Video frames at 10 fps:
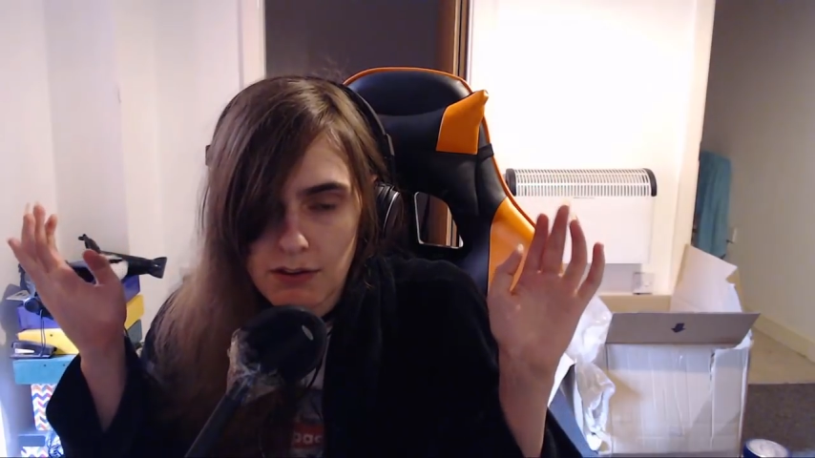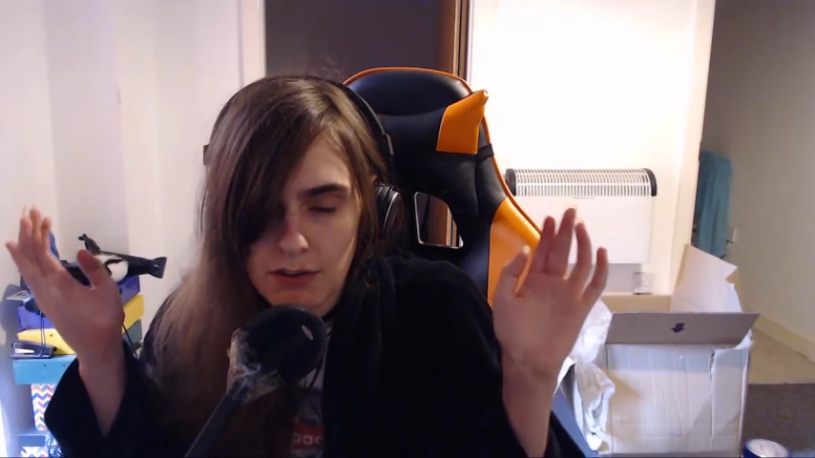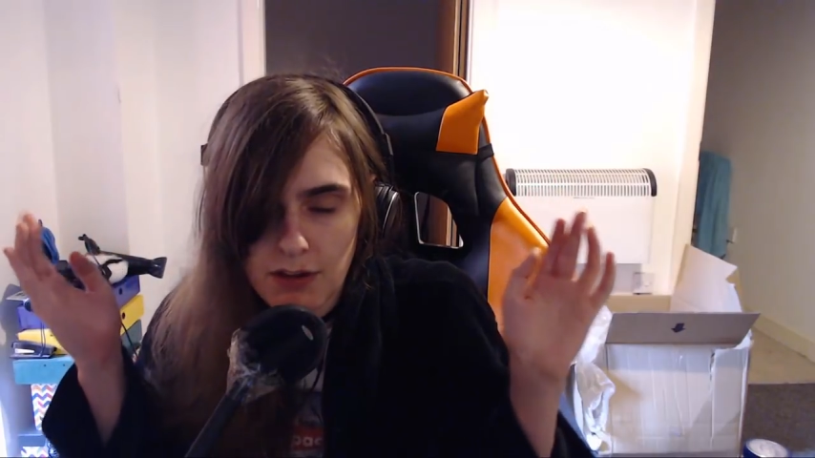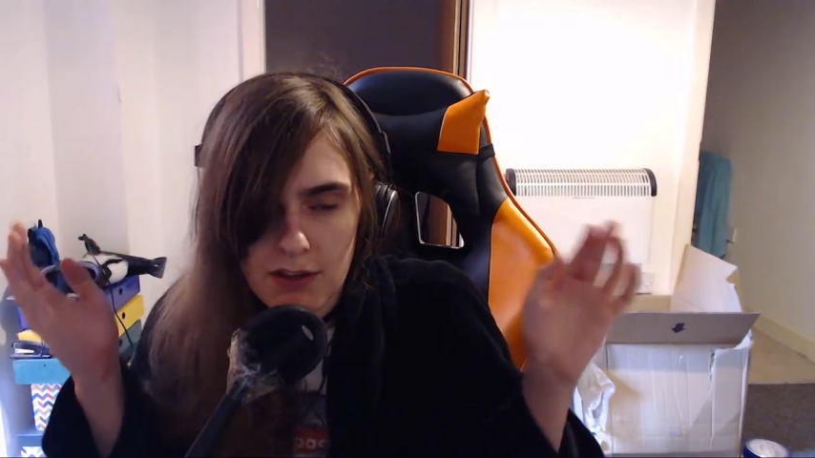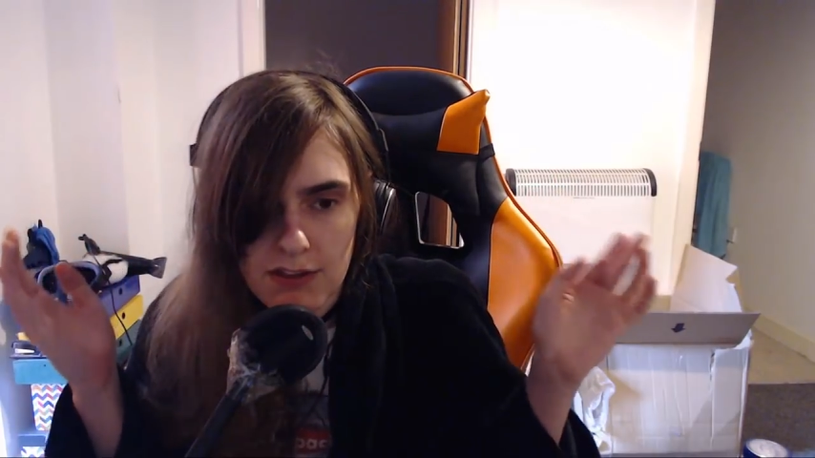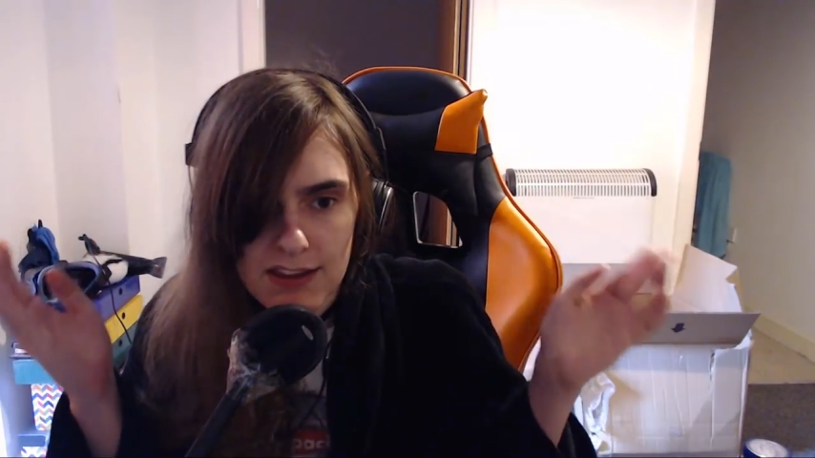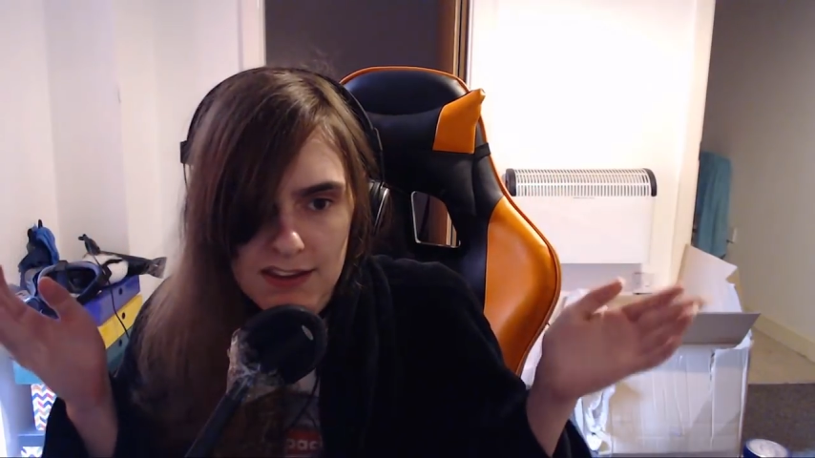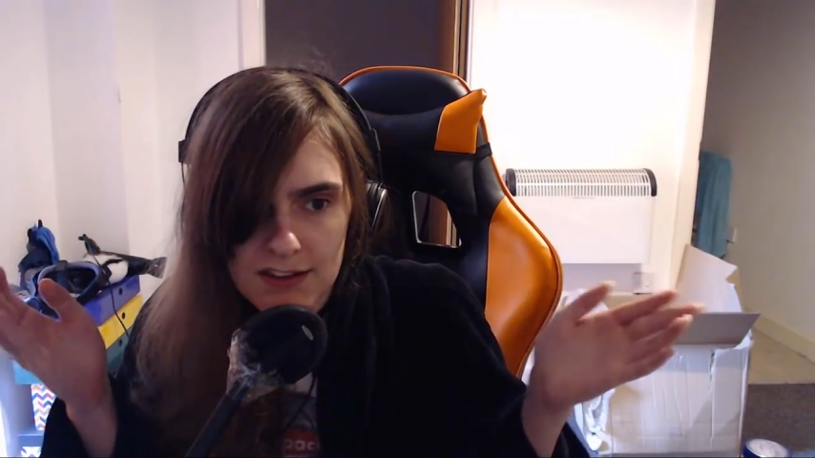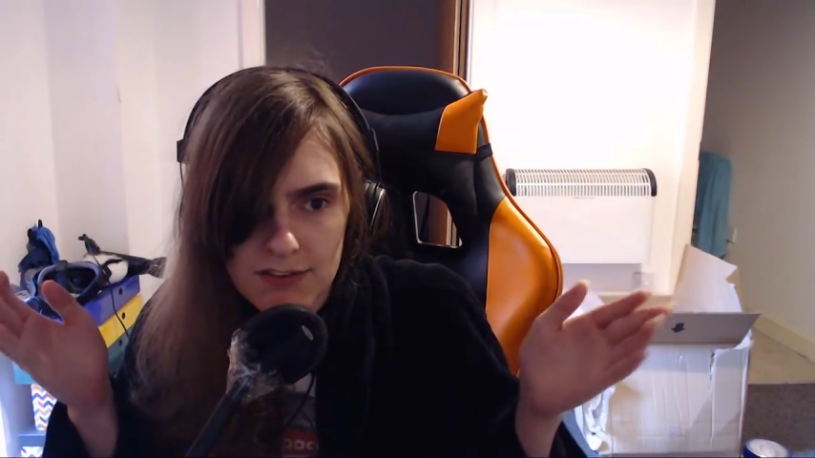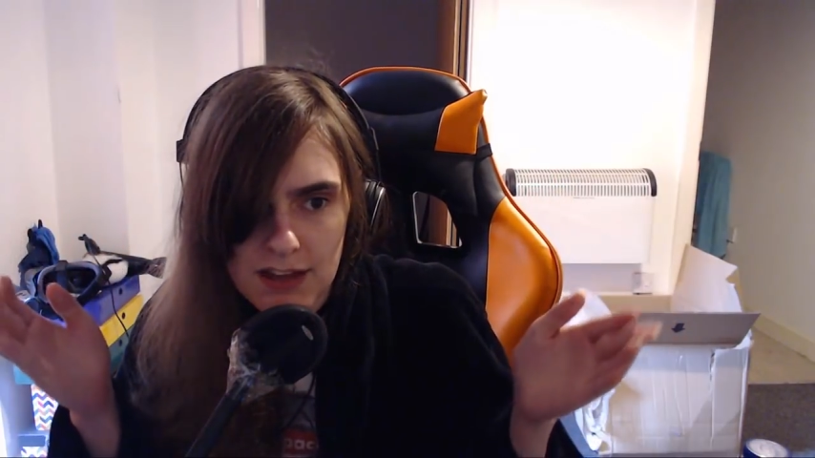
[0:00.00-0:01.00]
and then
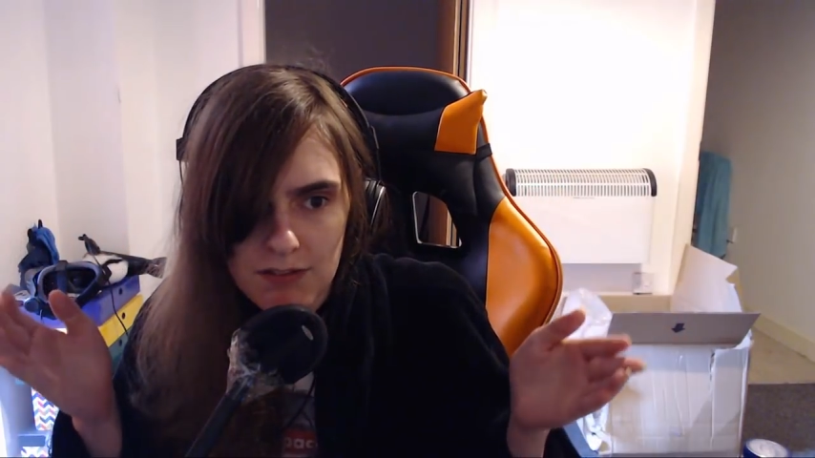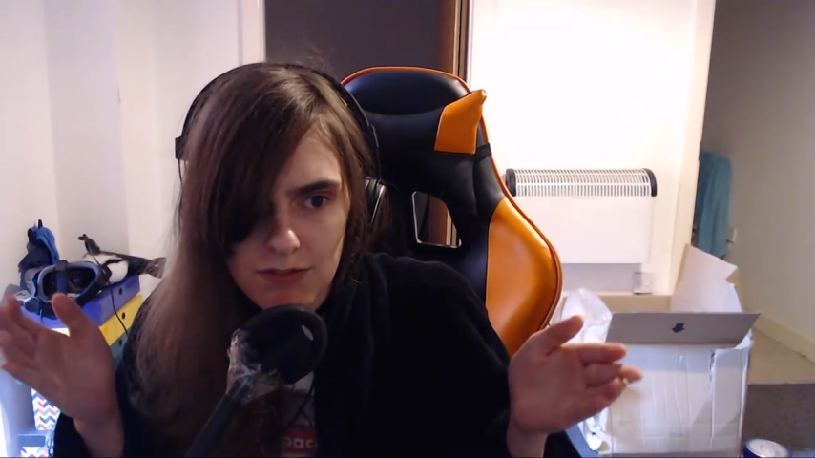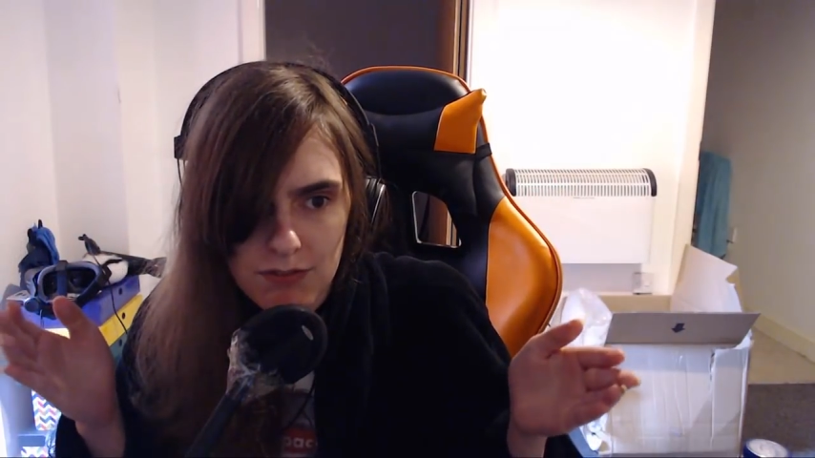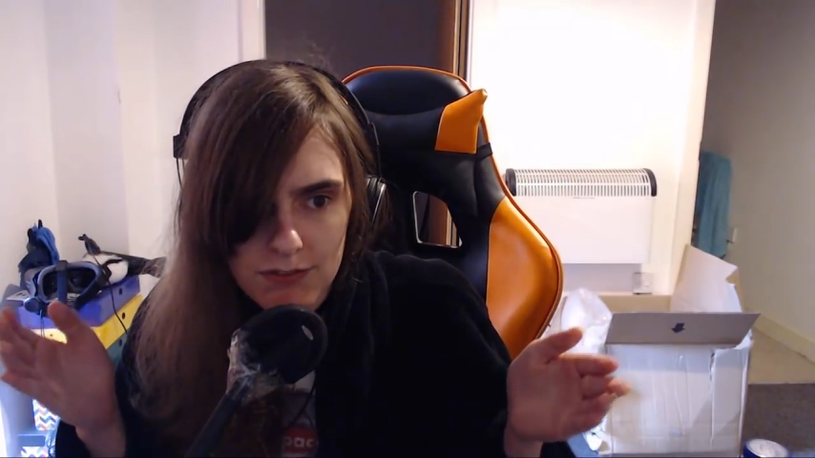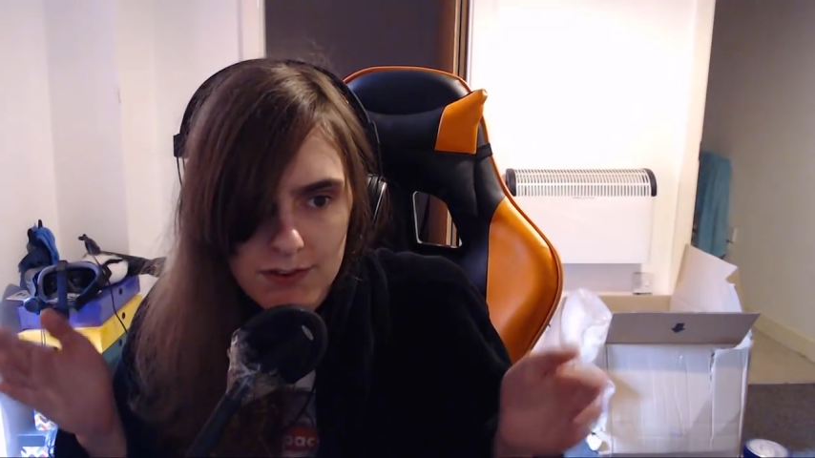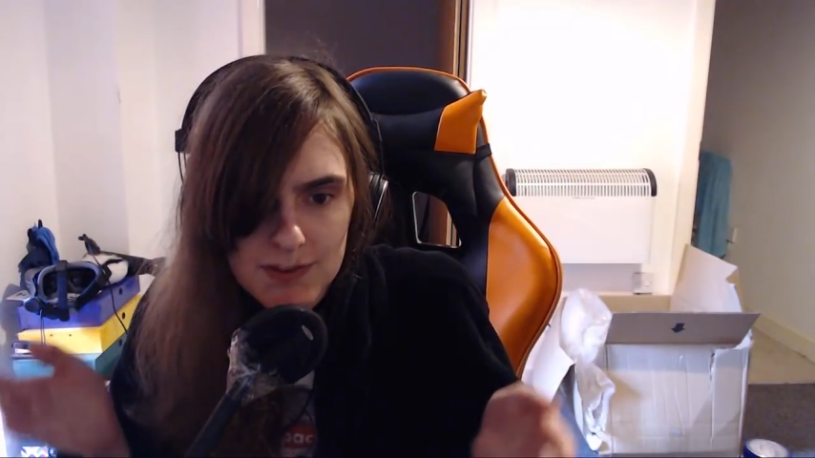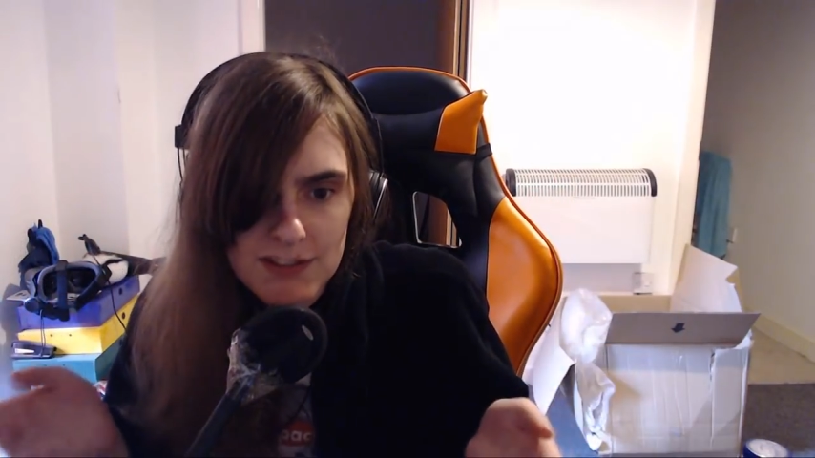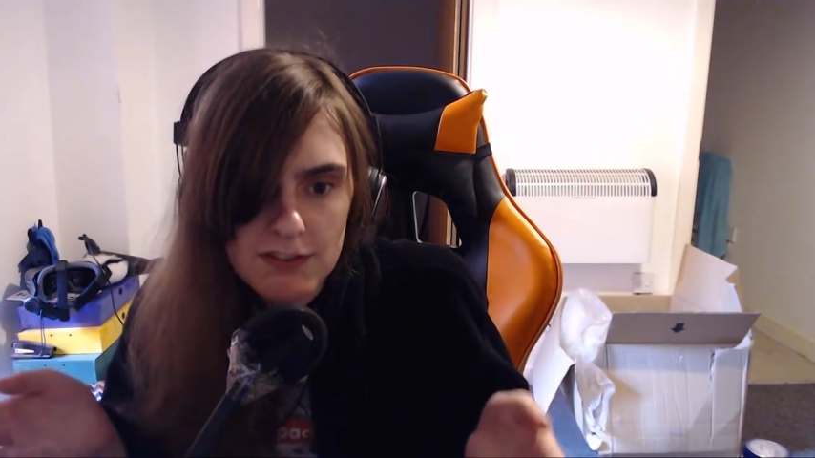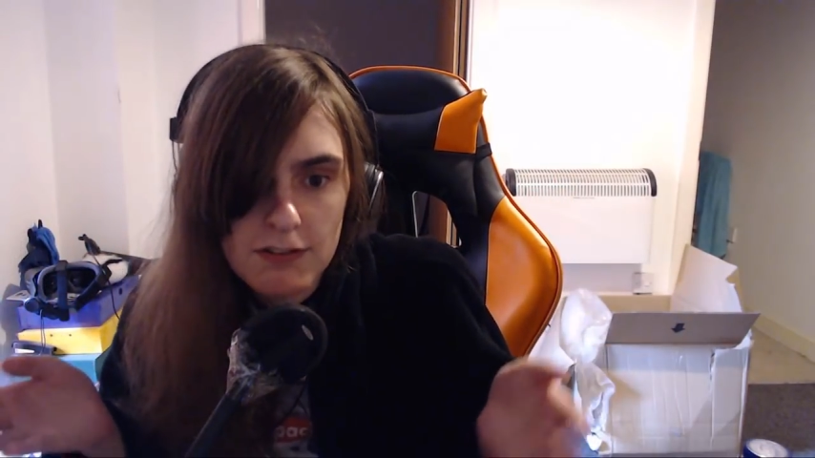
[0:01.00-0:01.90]
they'd have something to